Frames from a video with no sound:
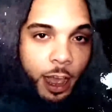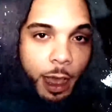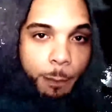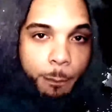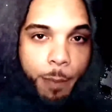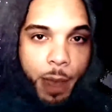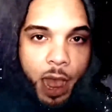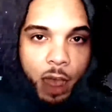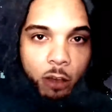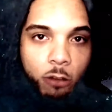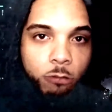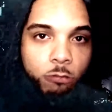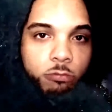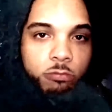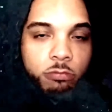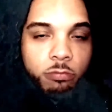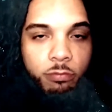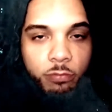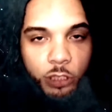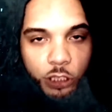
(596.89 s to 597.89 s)
about
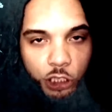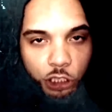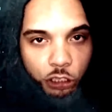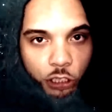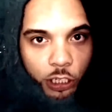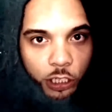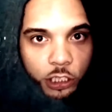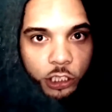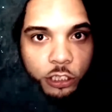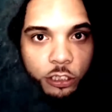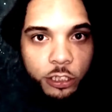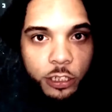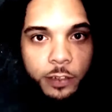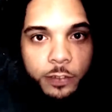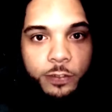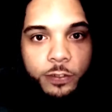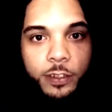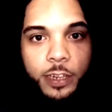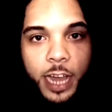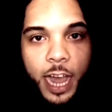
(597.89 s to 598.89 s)
the structure
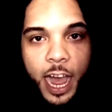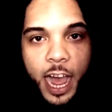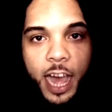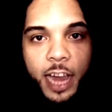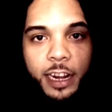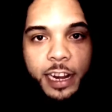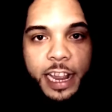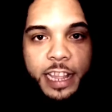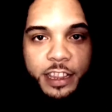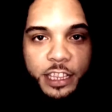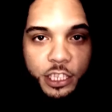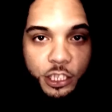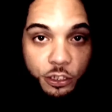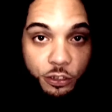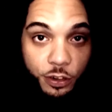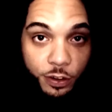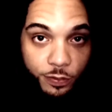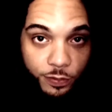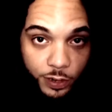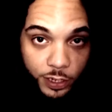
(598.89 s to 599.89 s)
of God and the
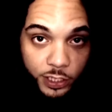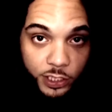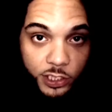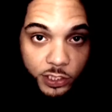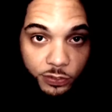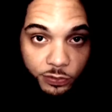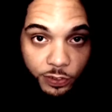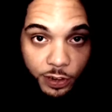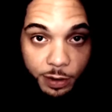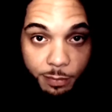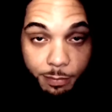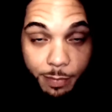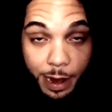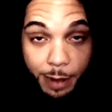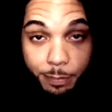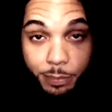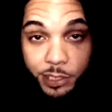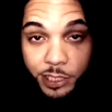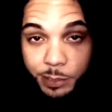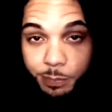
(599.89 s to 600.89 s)
universe from
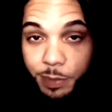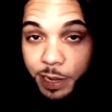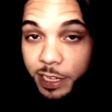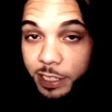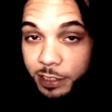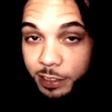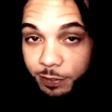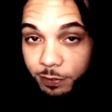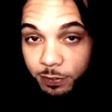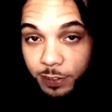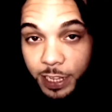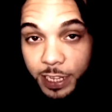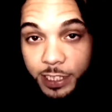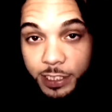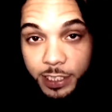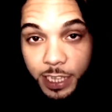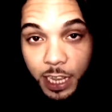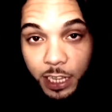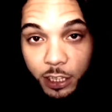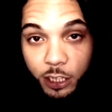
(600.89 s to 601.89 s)
my perspective,
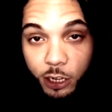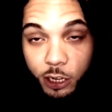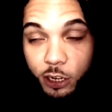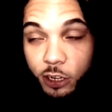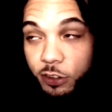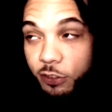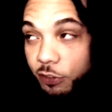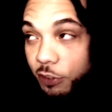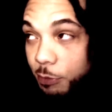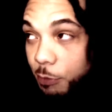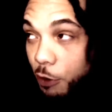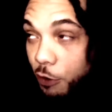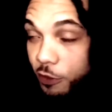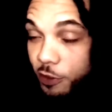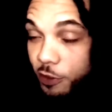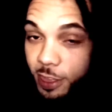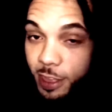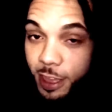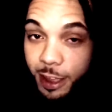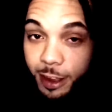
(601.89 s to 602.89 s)
things I learned from
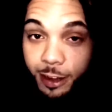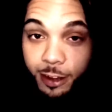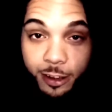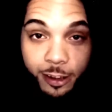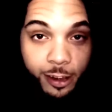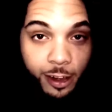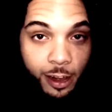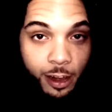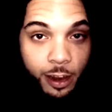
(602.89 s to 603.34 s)
there.